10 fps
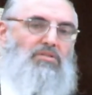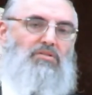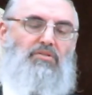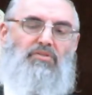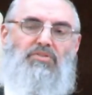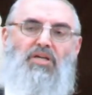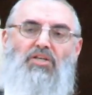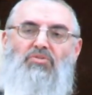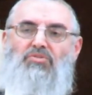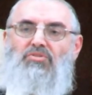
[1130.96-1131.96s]
Chafetz
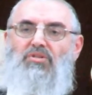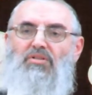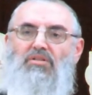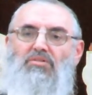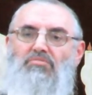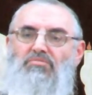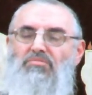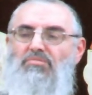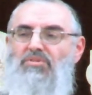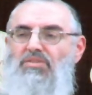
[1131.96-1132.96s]
Chaim used to tell them,
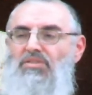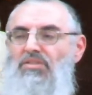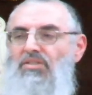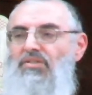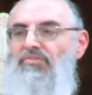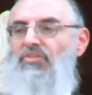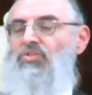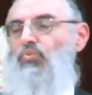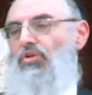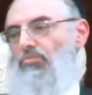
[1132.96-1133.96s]

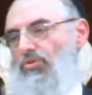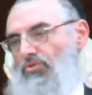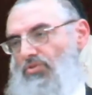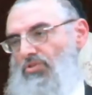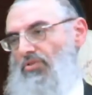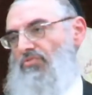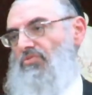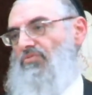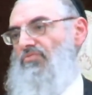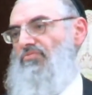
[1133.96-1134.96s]
first worry about yourself.
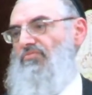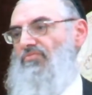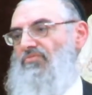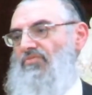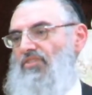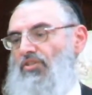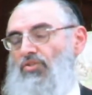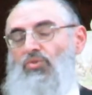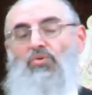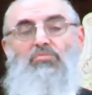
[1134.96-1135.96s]

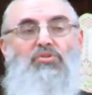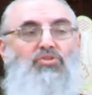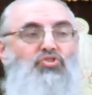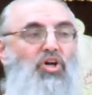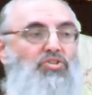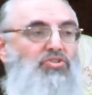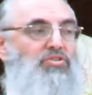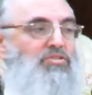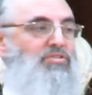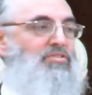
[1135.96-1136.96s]
Don't be judged
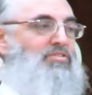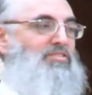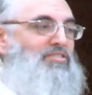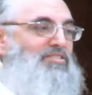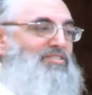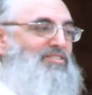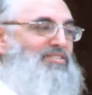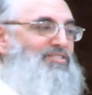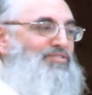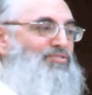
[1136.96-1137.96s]

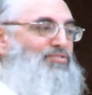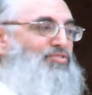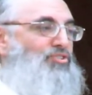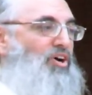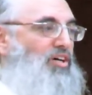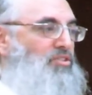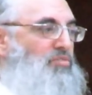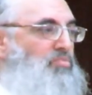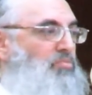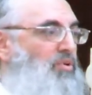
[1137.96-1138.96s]
for other
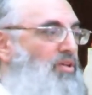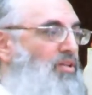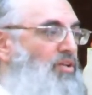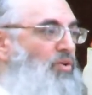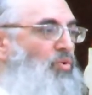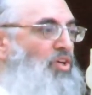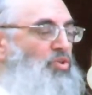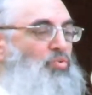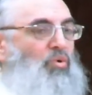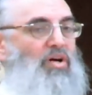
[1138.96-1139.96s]
people. Look
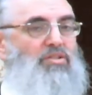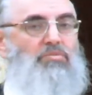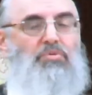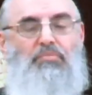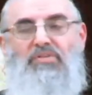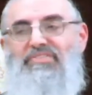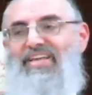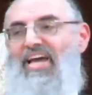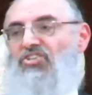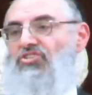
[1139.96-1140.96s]
into other people's
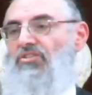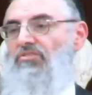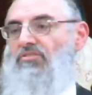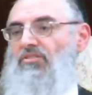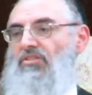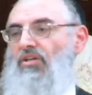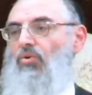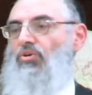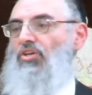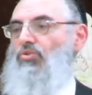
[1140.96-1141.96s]
action.
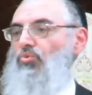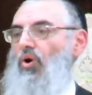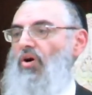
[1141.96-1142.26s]
Look into